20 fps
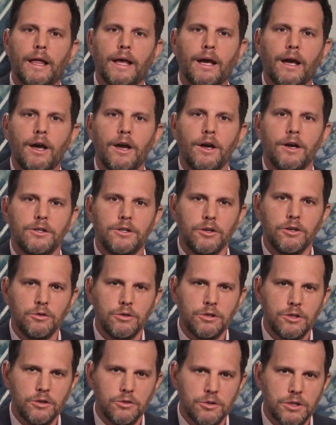Like, do
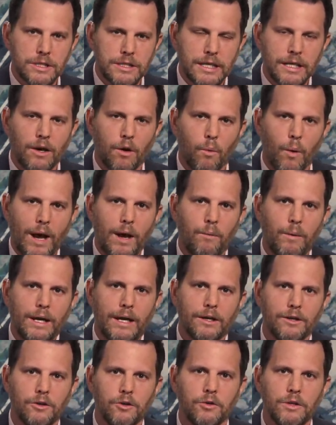you see a way we
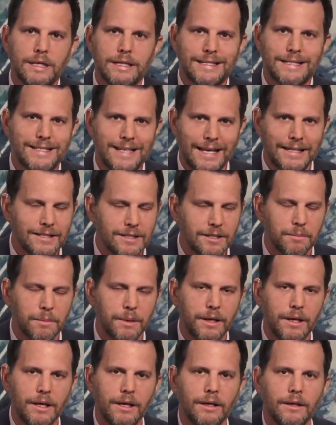can do this
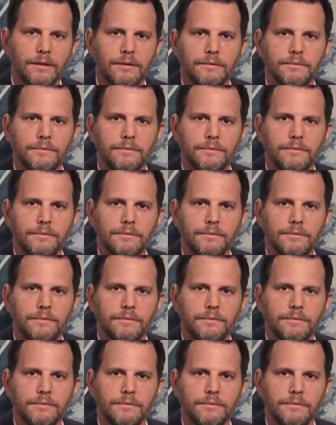sensibly?